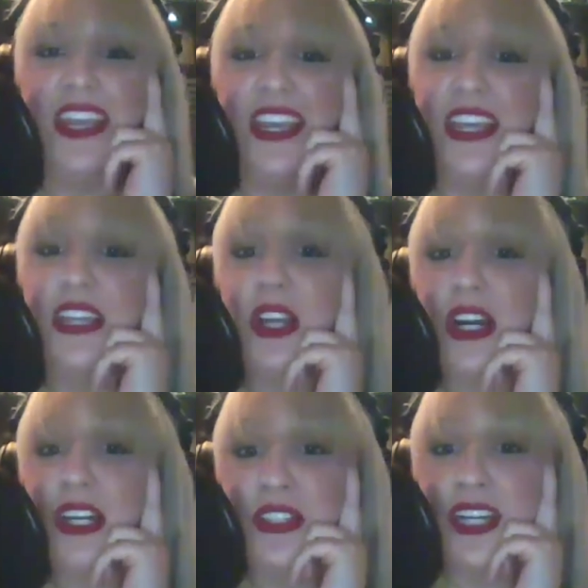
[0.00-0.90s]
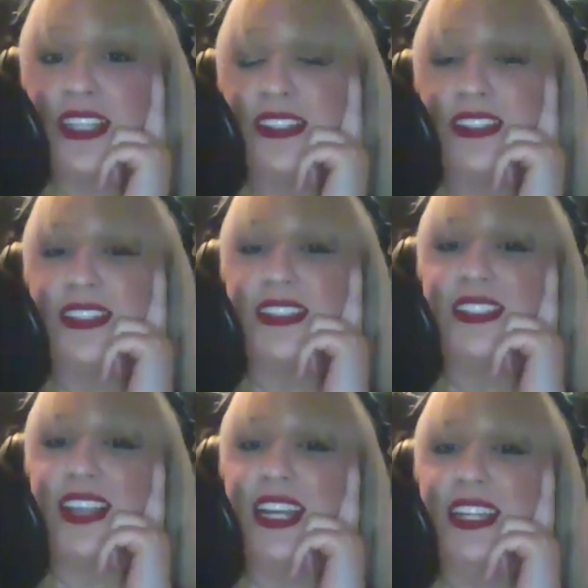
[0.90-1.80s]
In contrast, the
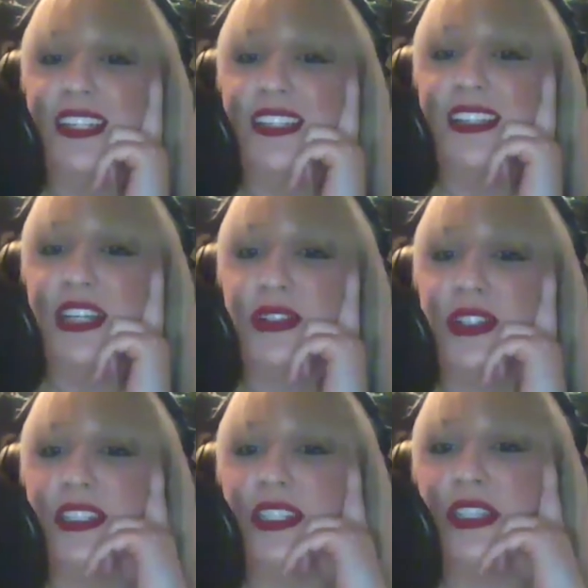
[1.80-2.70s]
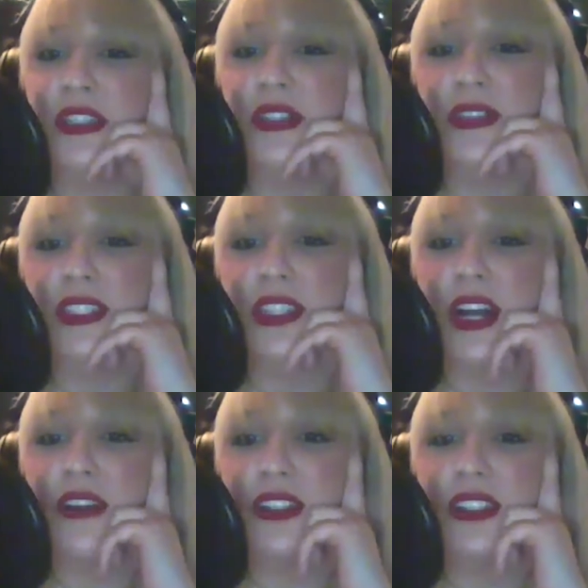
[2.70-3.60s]
scientist naturalistic universe
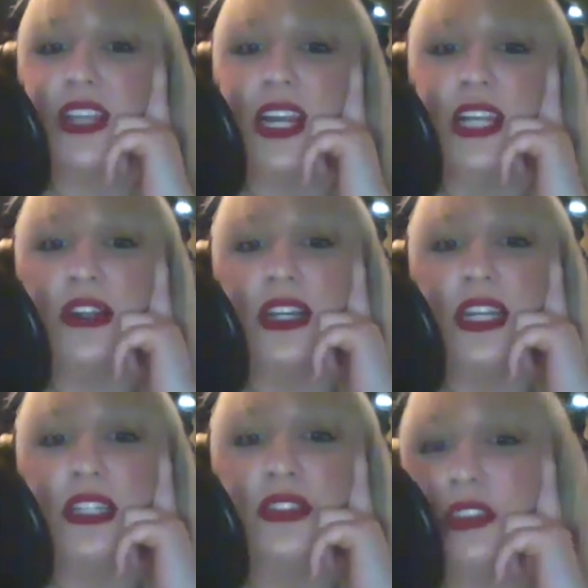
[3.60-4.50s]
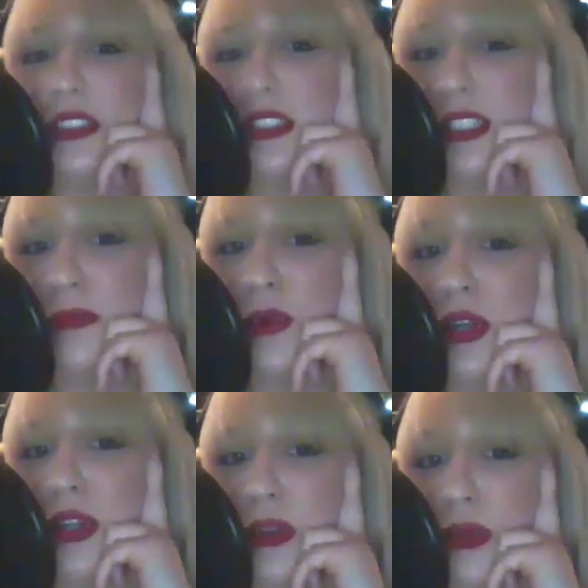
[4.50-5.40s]
offers neither an intrinsic
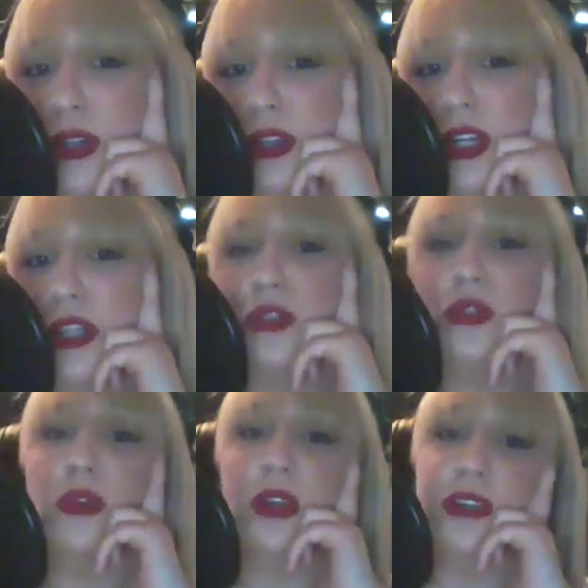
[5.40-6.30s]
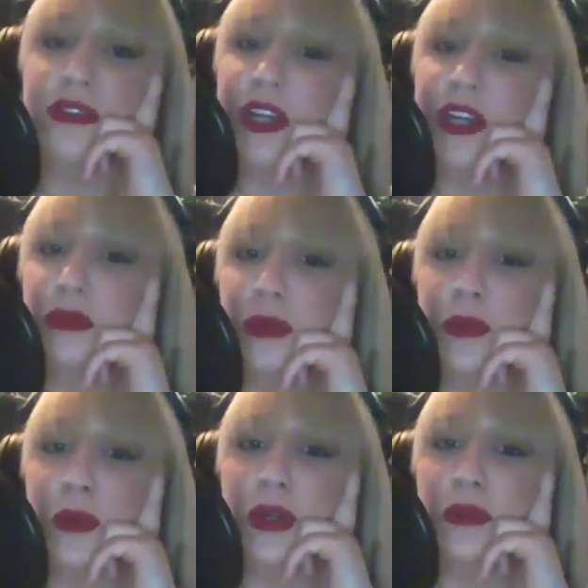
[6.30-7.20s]
moral order nor a final
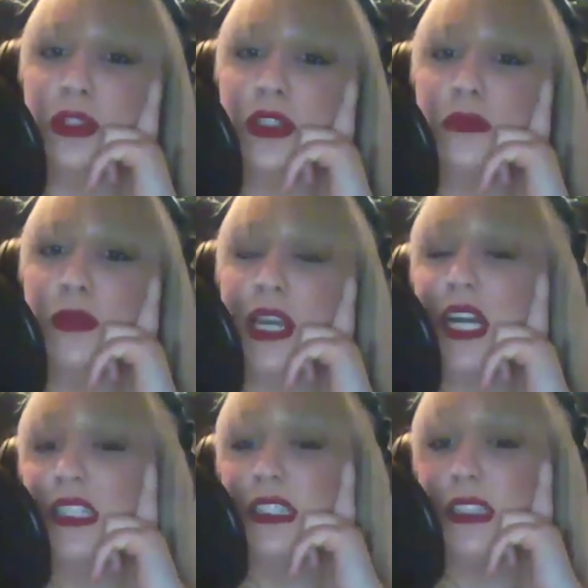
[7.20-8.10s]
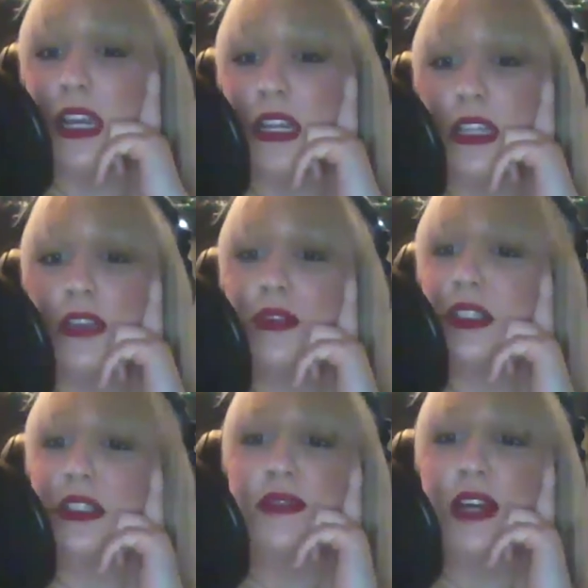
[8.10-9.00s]
reward, which can be unsettling for
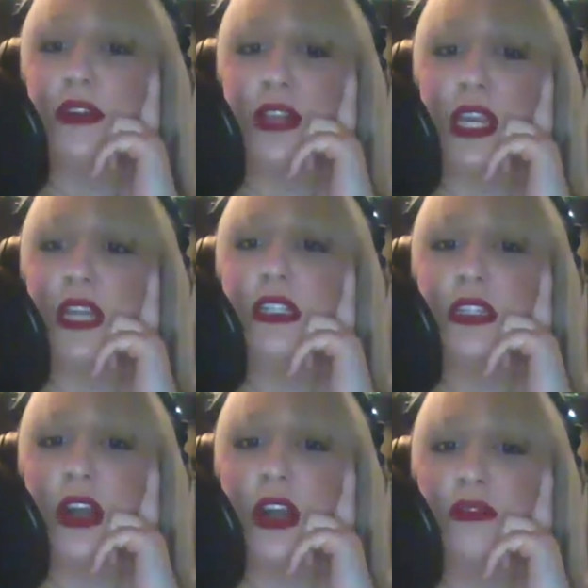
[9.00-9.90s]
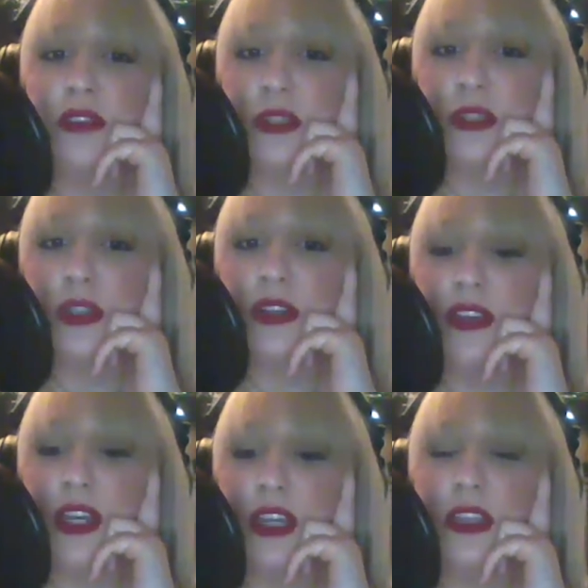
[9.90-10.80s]
the devout and in conflict with their faith.